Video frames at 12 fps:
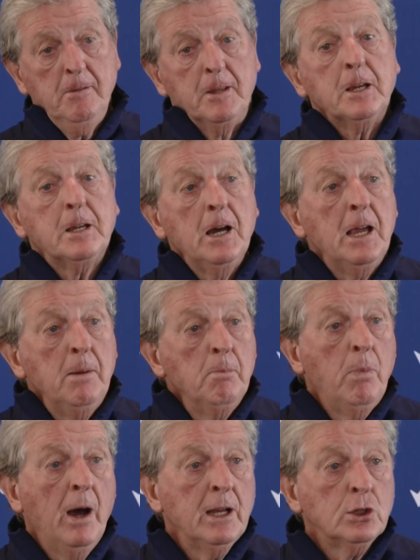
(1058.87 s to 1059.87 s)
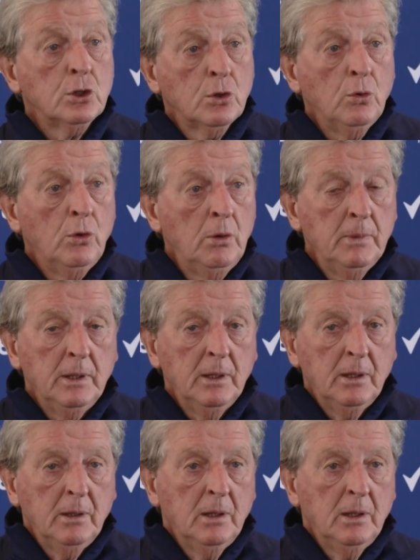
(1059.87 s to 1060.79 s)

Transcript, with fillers: the game by storm and, and,